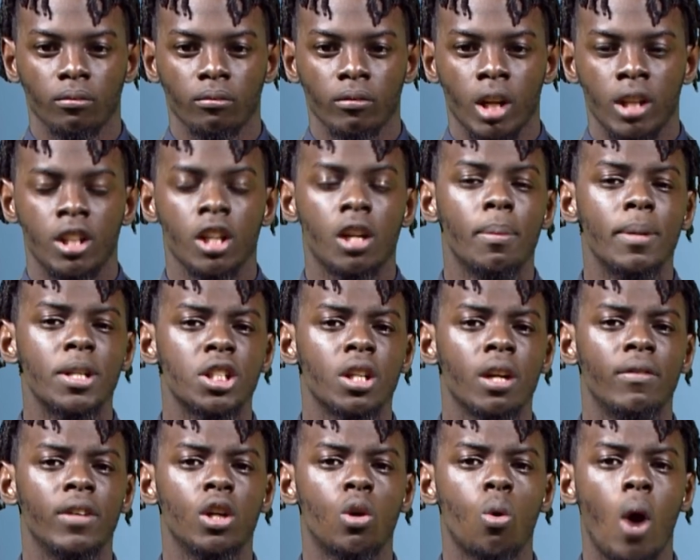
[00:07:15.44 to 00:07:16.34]
The Commission
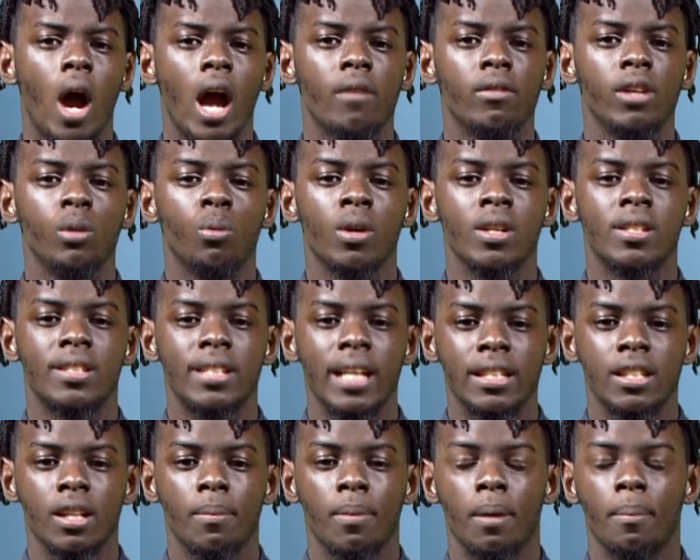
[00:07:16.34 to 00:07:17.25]
of Inquiry was
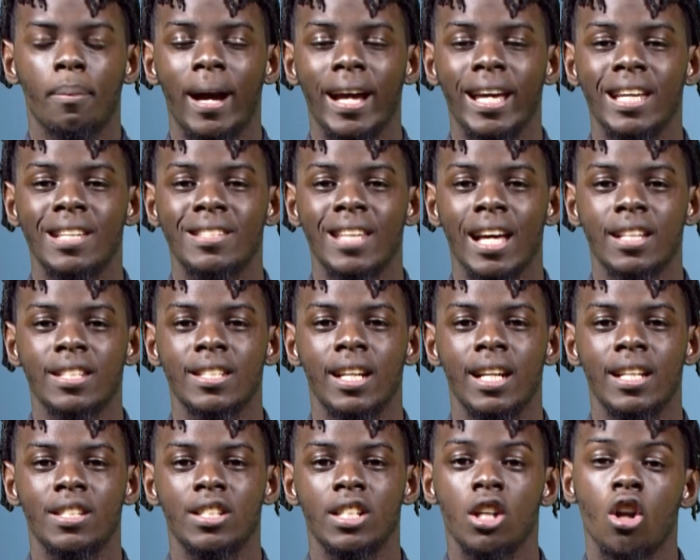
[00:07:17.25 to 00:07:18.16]
set up by His
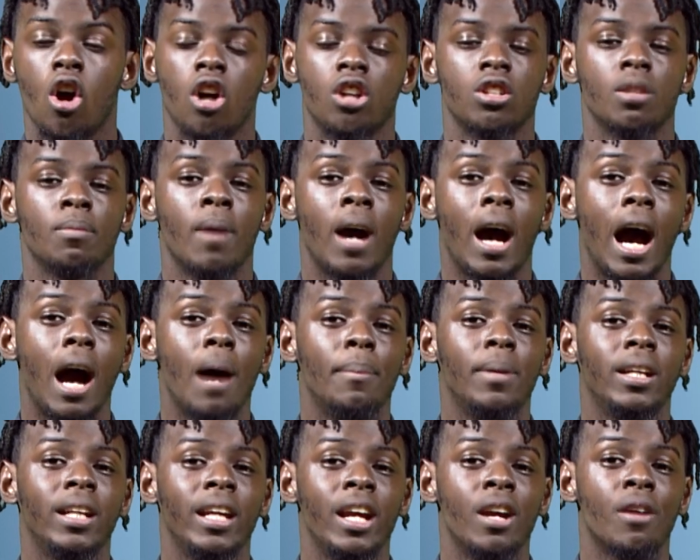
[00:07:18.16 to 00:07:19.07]
Excellency Dr.
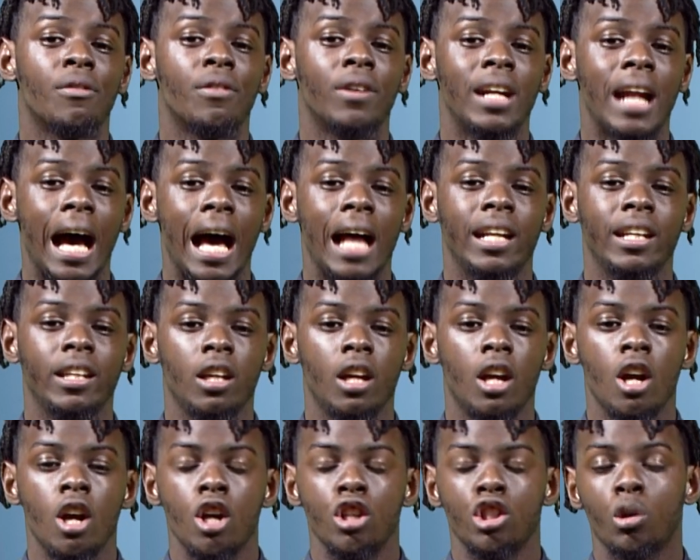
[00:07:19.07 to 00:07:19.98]
Mohamed Irfaan Ali
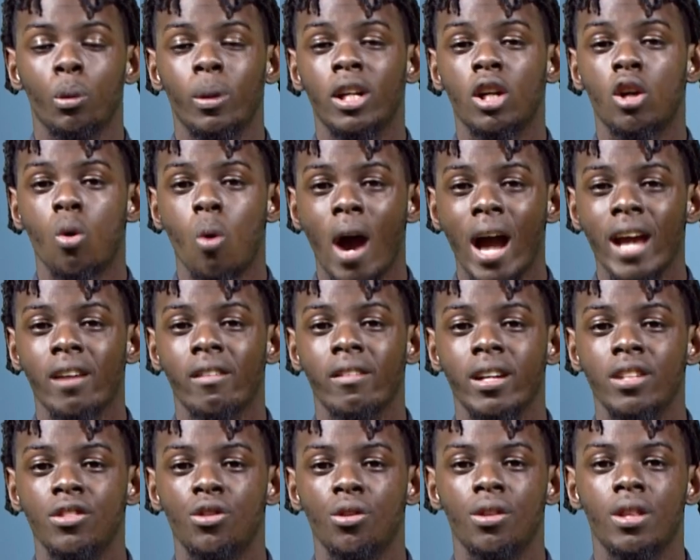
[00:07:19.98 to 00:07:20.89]
to inquire
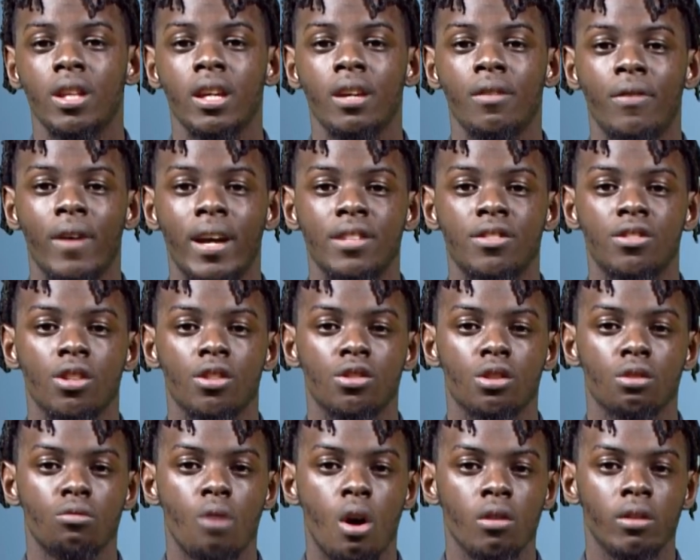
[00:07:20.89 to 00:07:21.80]
into the events
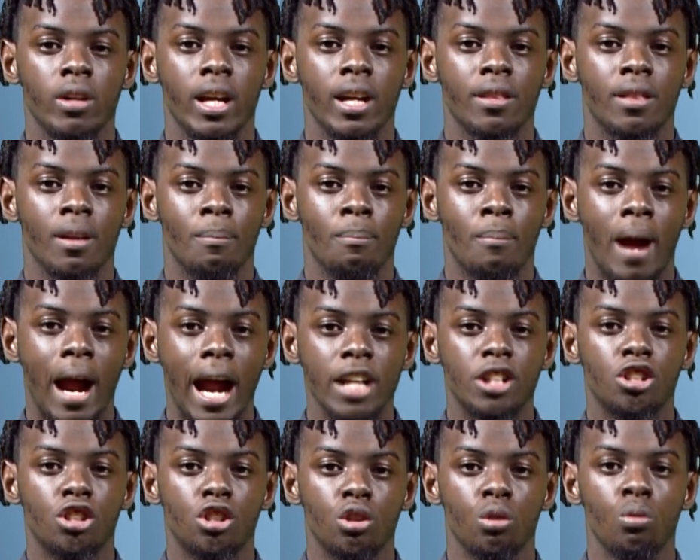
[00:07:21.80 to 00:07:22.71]
surrounding the
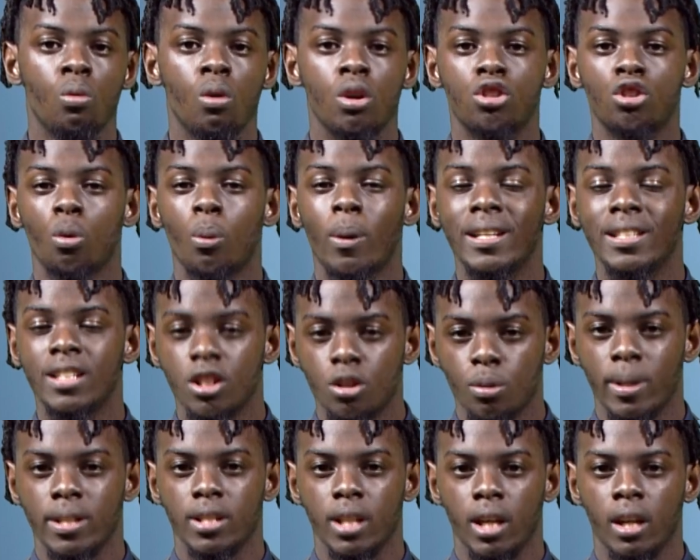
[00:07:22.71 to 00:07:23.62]
March 2,
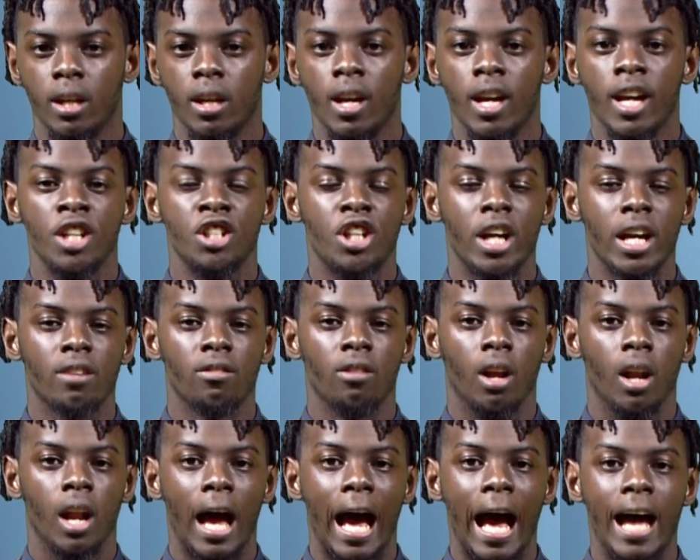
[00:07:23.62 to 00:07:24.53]
2020
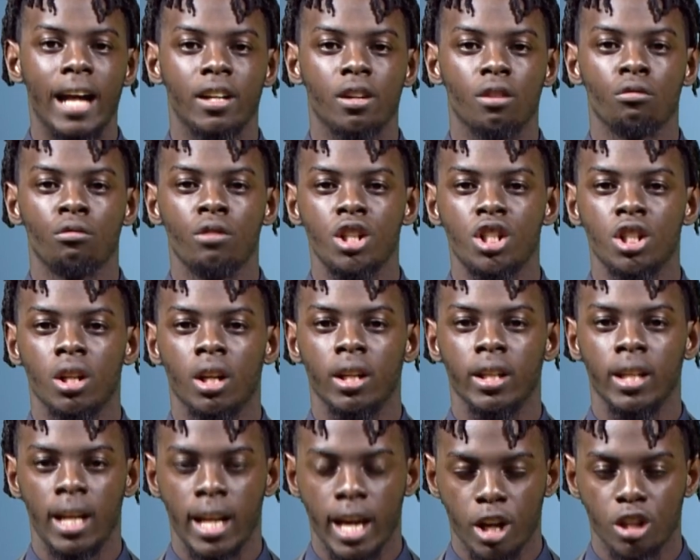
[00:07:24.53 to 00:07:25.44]
general and regional
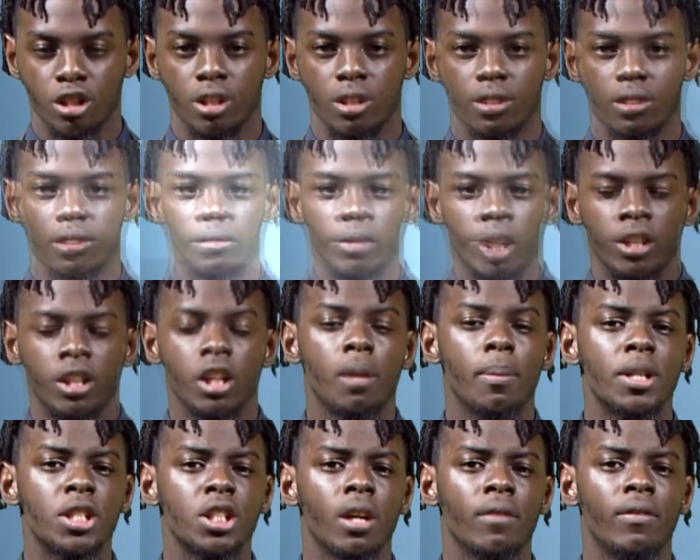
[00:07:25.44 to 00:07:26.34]
elections. The
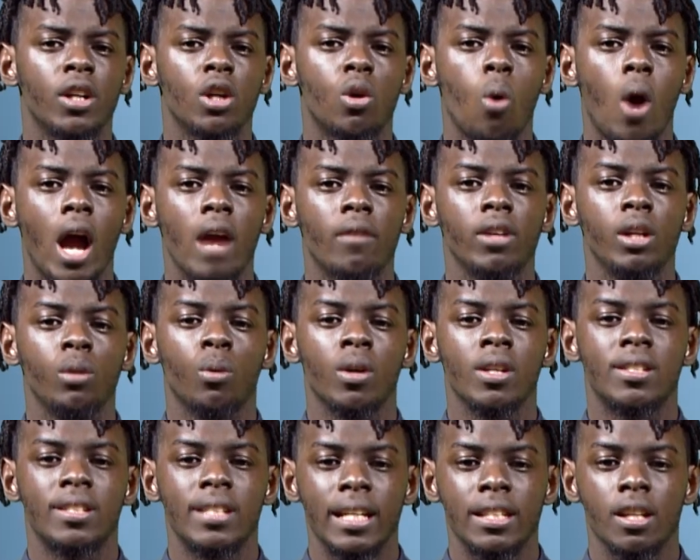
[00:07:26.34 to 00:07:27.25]
Commission of Inquiry
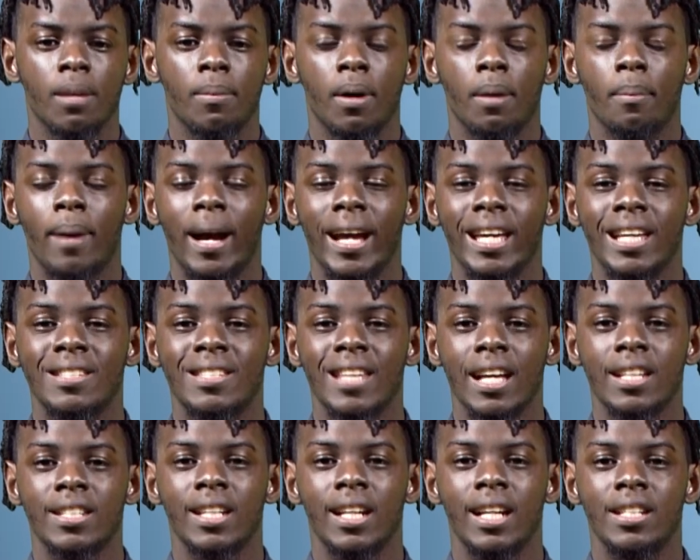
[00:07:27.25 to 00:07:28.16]
was set up by His
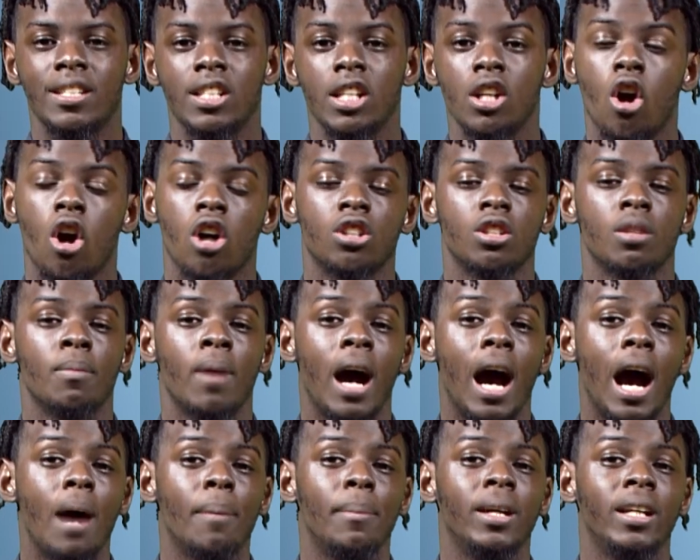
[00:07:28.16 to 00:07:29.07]
Excellency Dr.
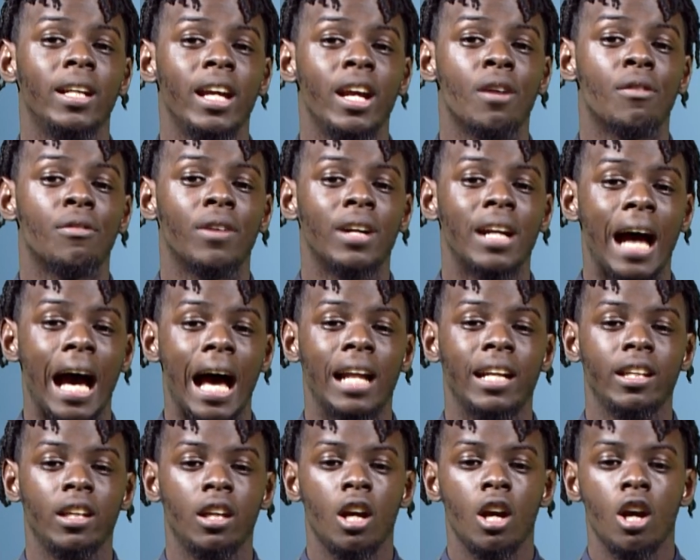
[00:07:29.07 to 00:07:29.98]
Mohamed Irfaan
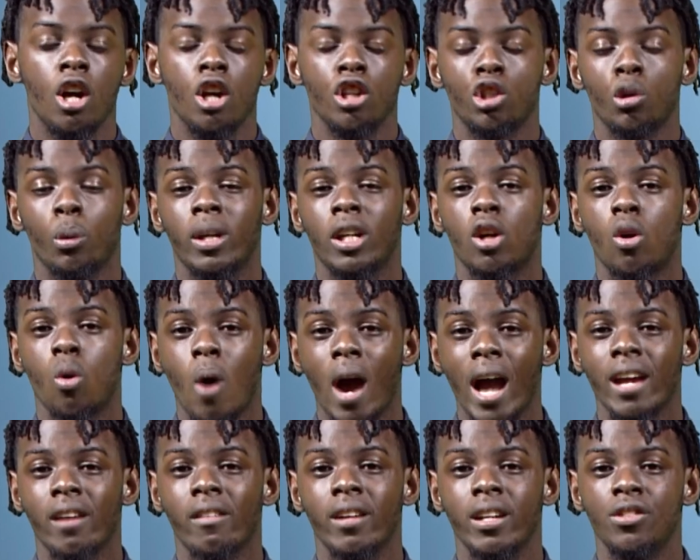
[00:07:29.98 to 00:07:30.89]
Ali to
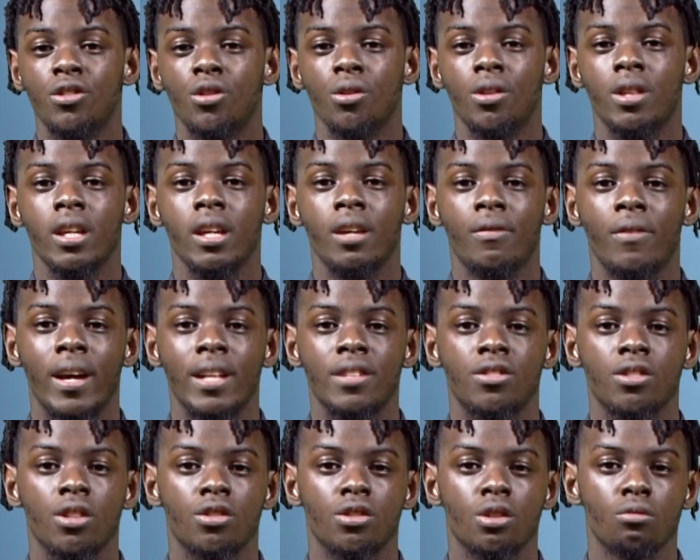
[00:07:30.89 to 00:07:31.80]
inquire into the
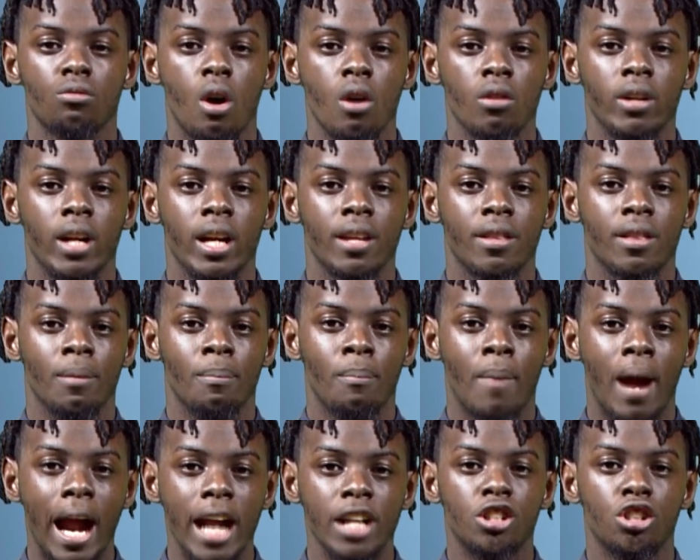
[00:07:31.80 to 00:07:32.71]
events surrounding the
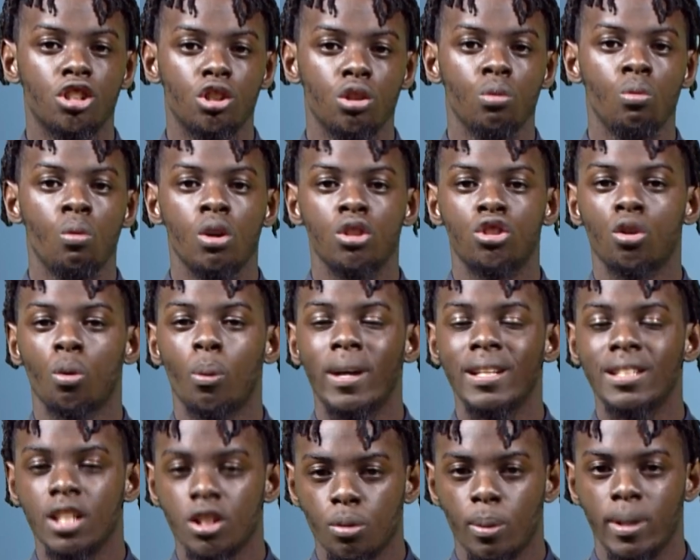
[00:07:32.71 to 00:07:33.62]
March 2,
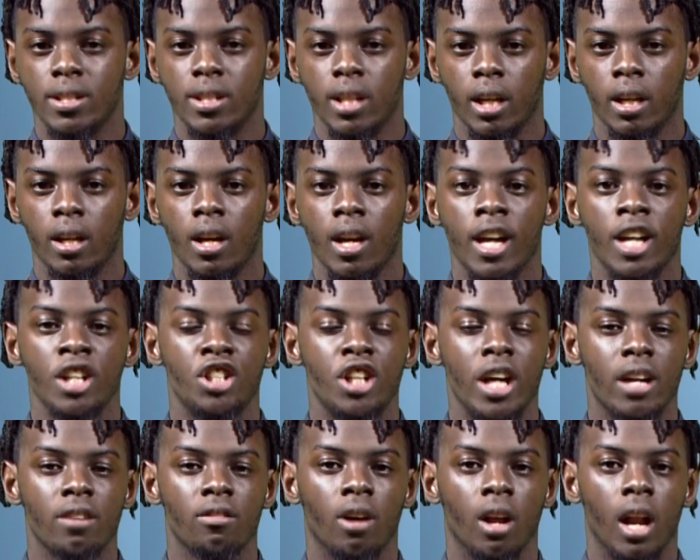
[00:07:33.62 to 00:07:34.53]
2020
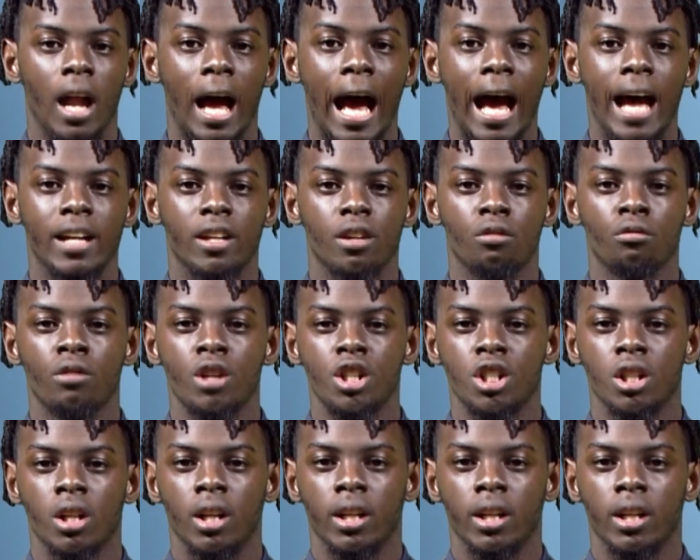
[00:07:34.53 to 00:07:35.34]
general and regional